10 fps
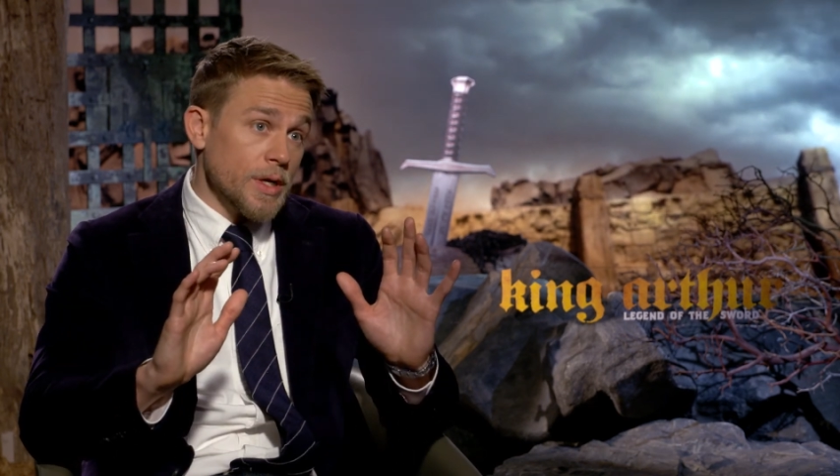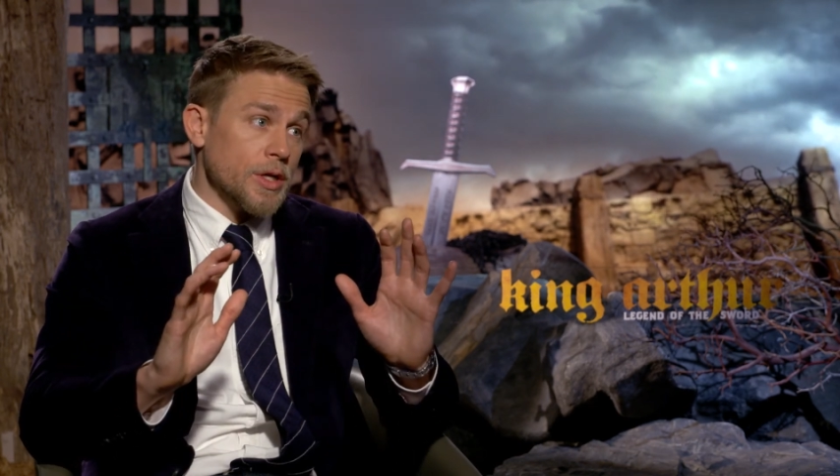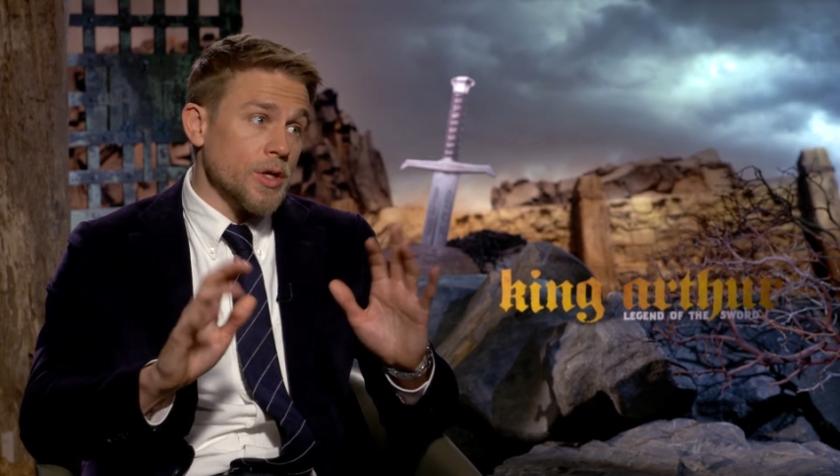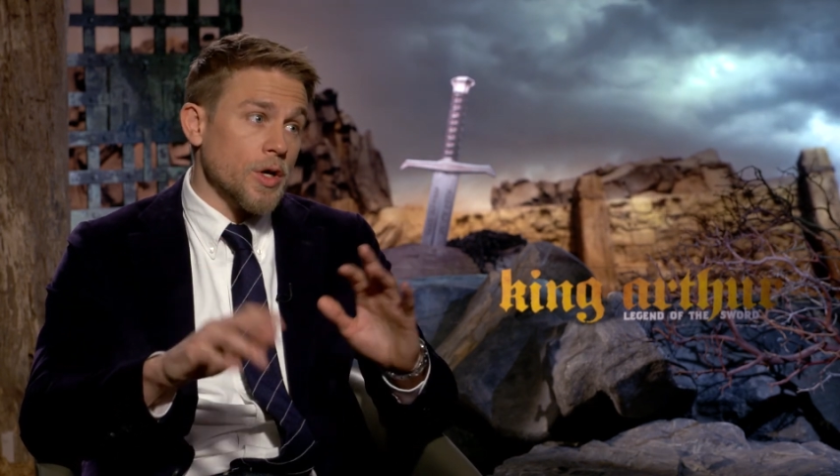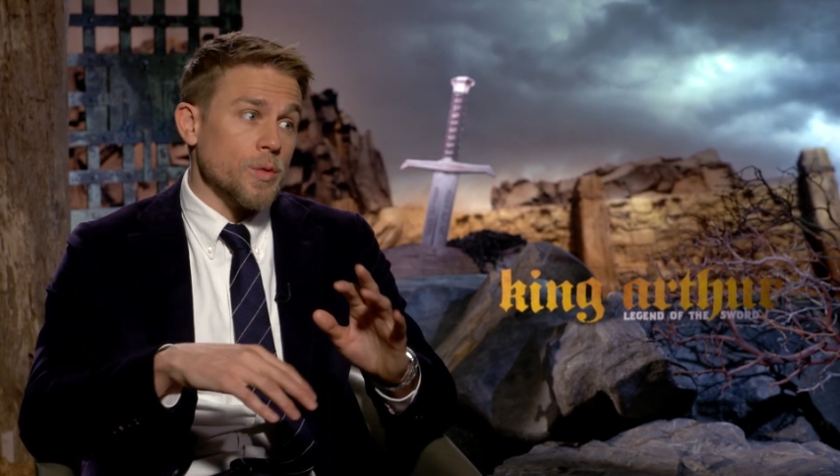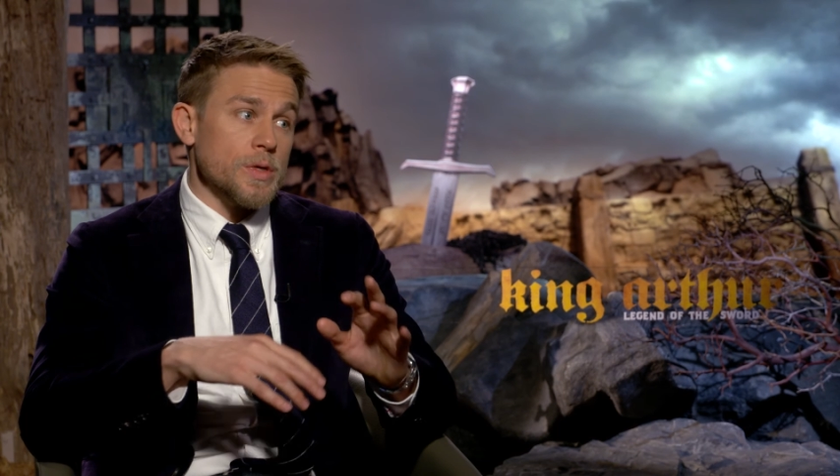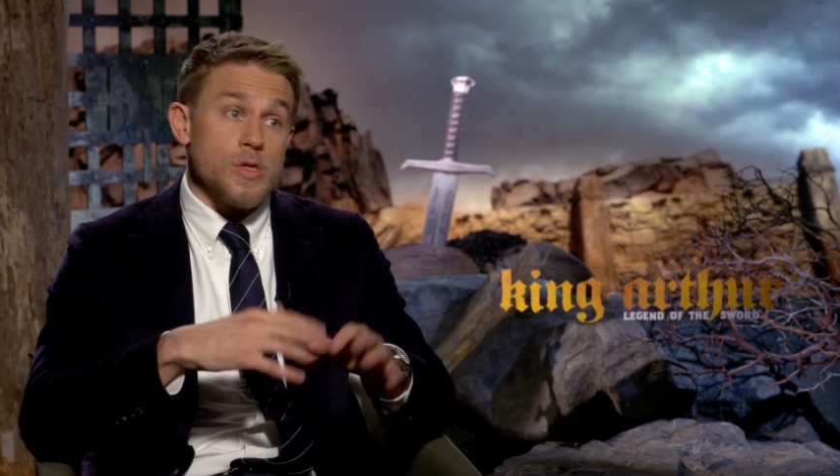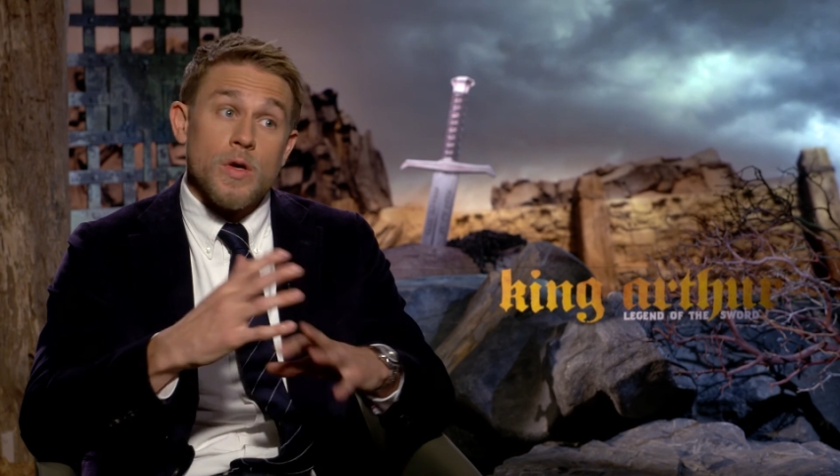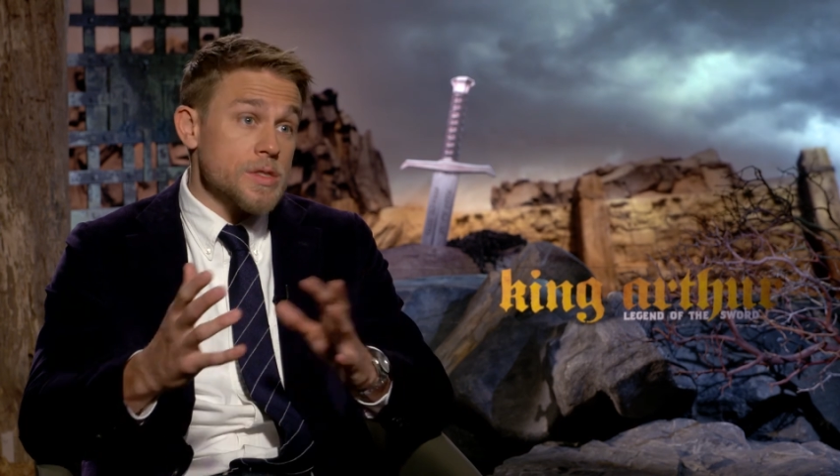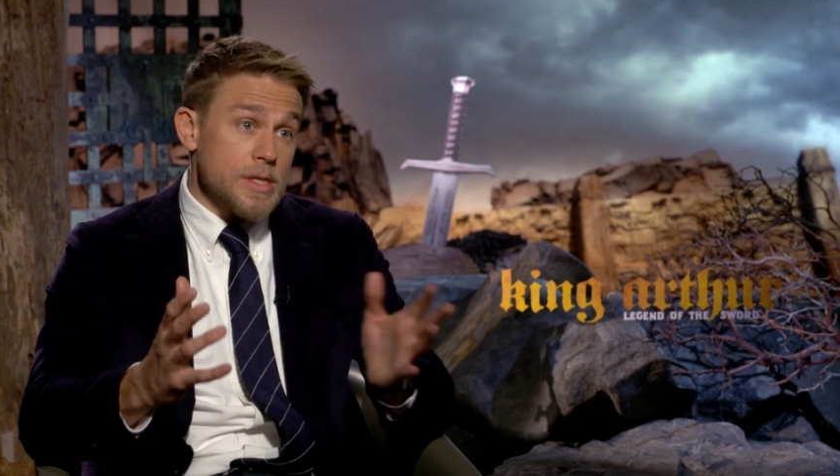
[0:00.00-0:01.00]
you know, as
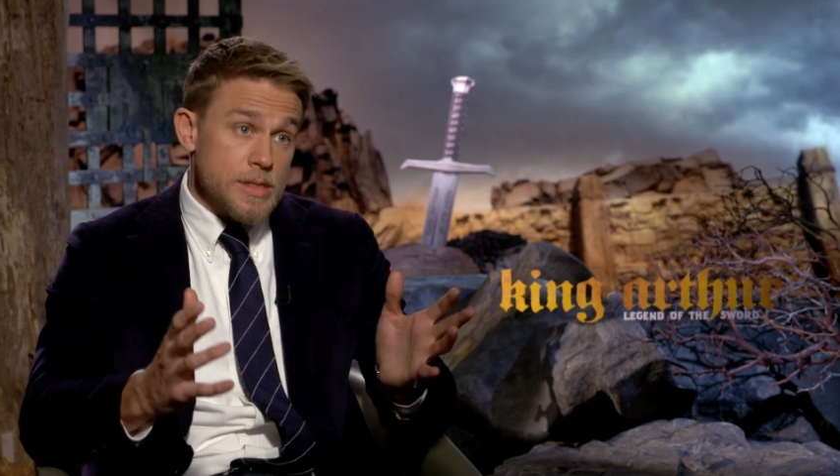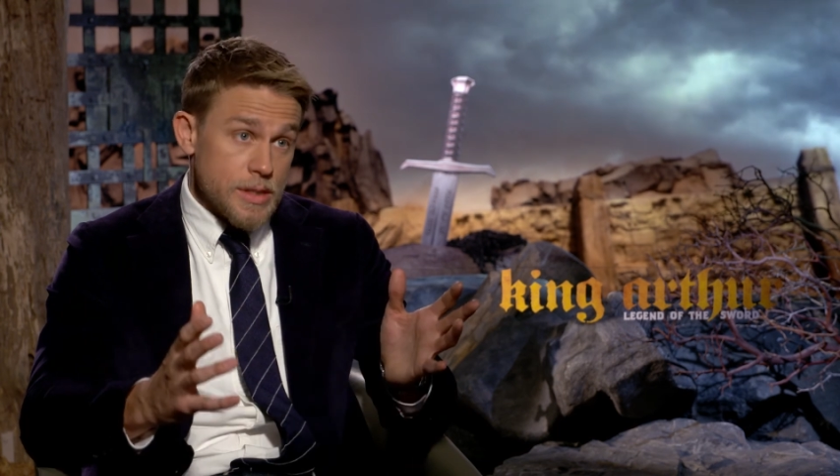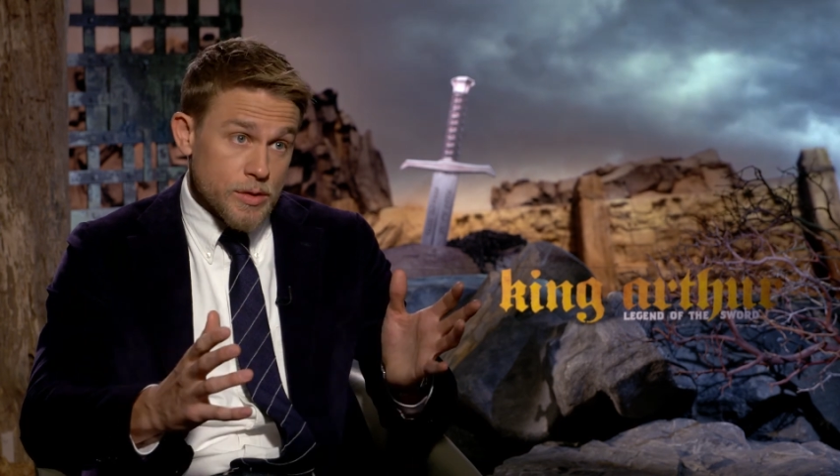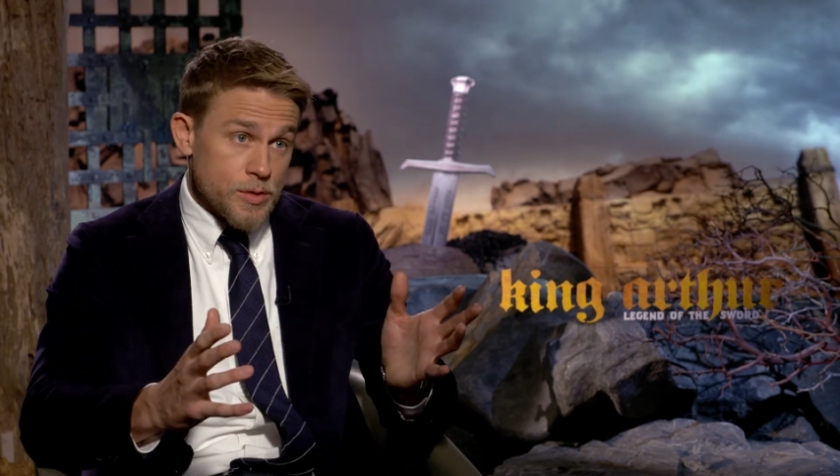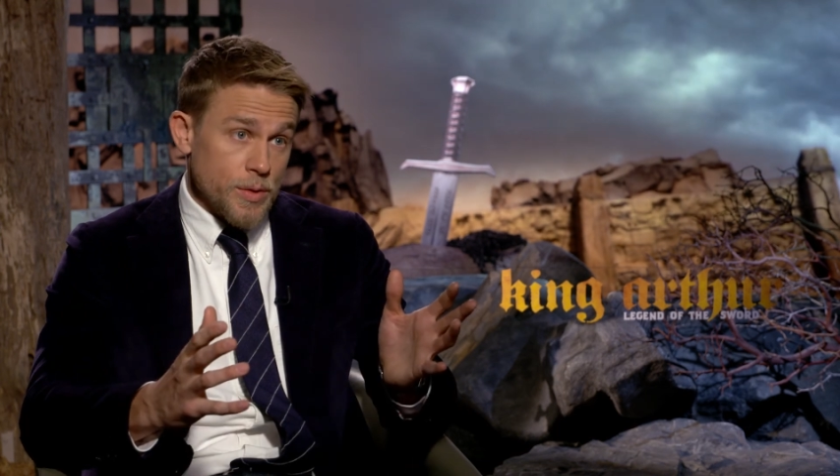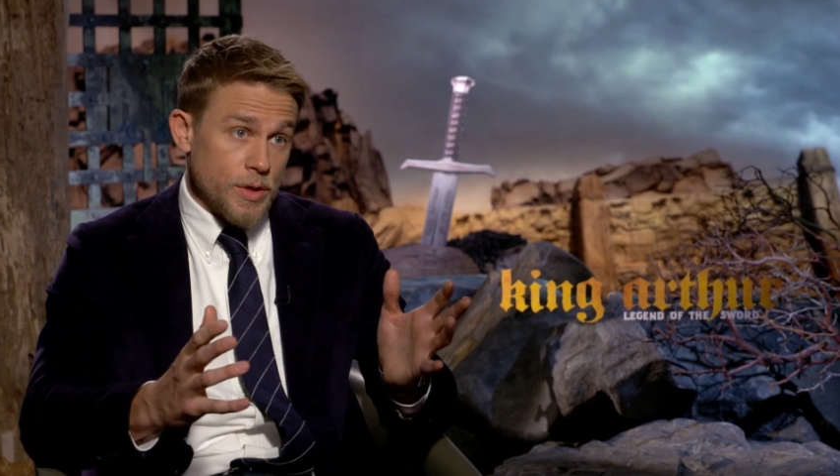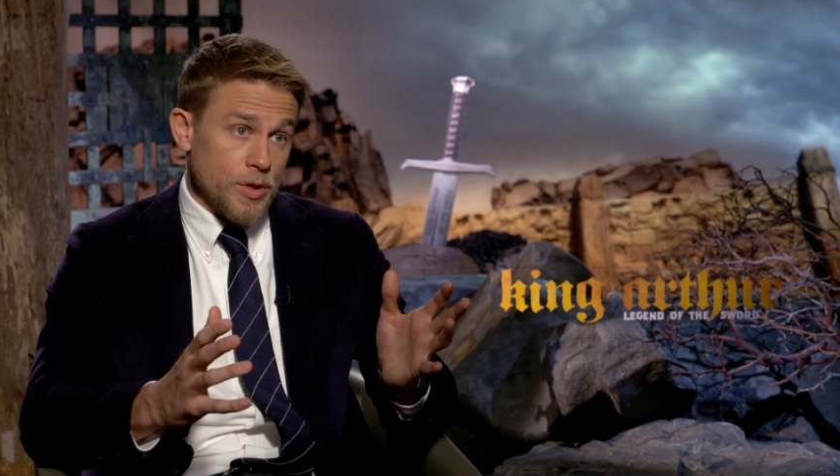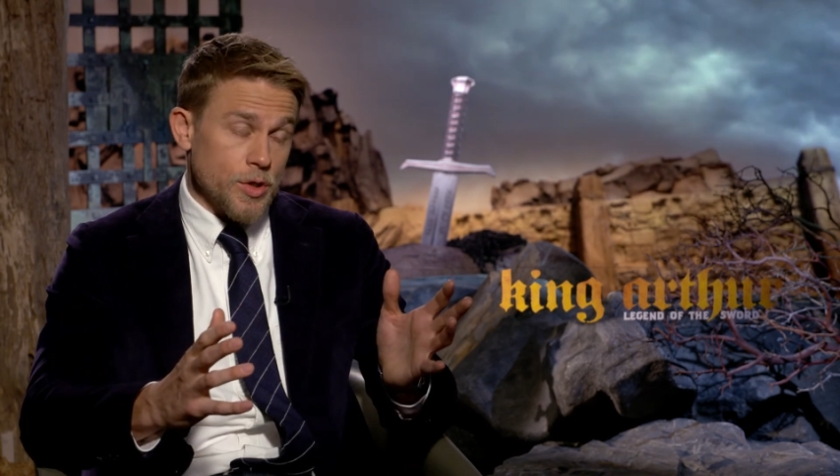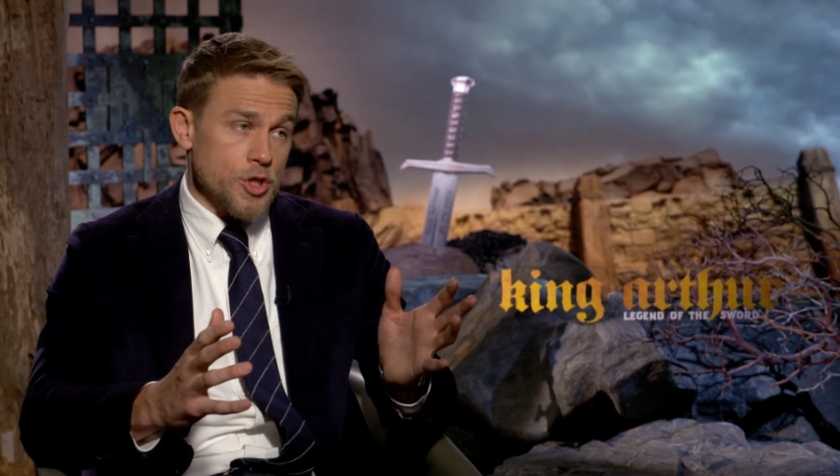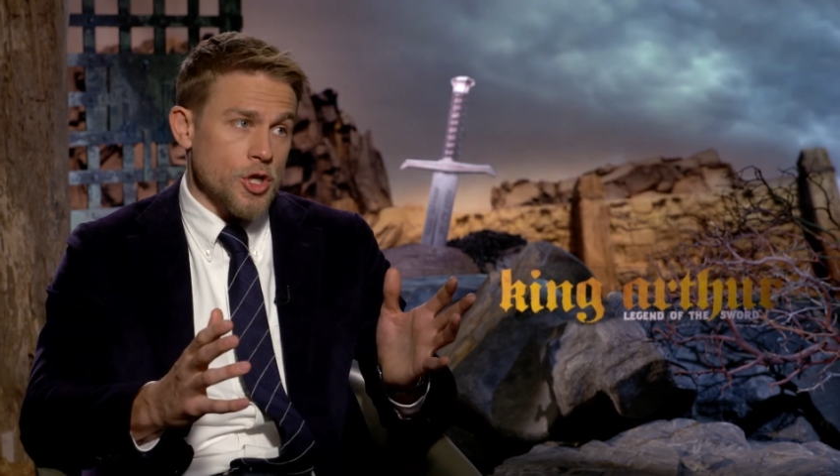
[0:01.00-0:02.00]
long as they're still doing a
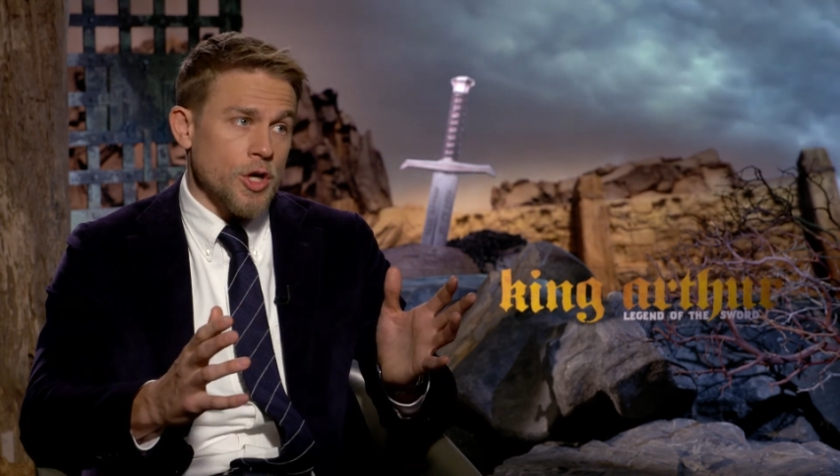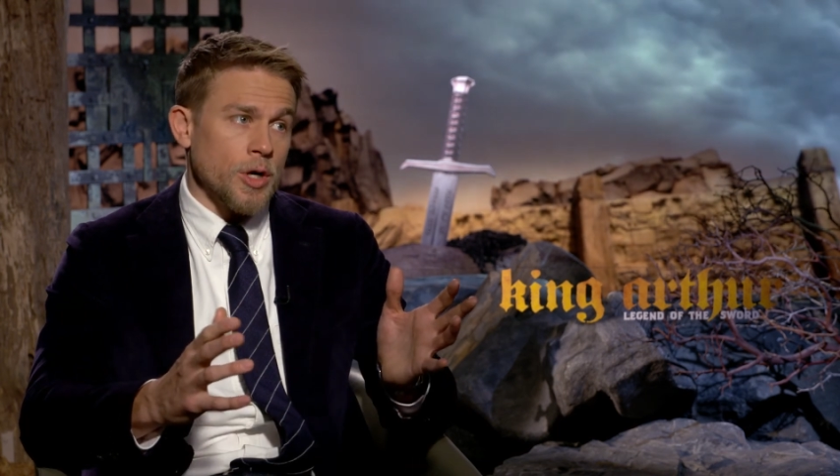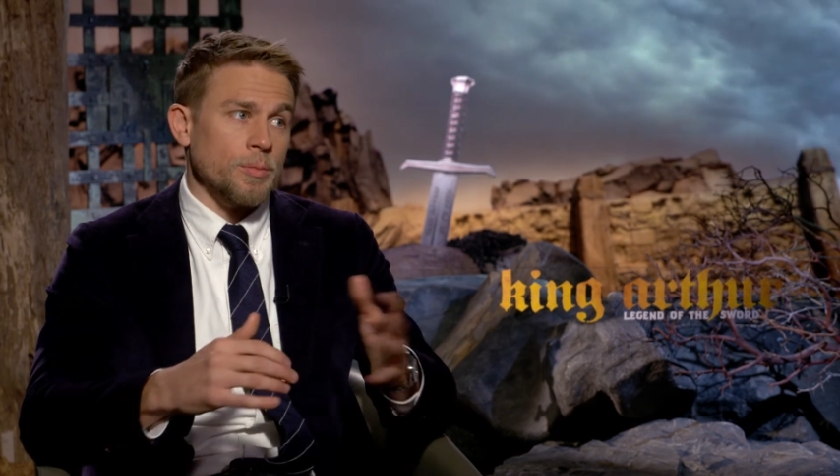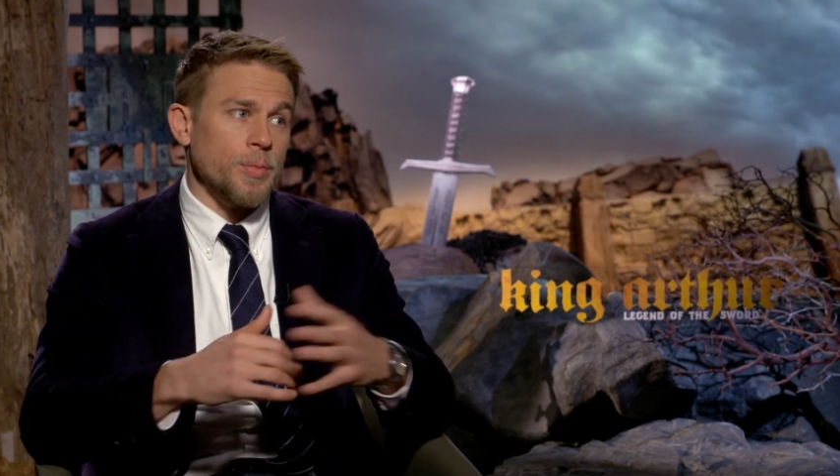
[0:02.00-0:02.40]
good job.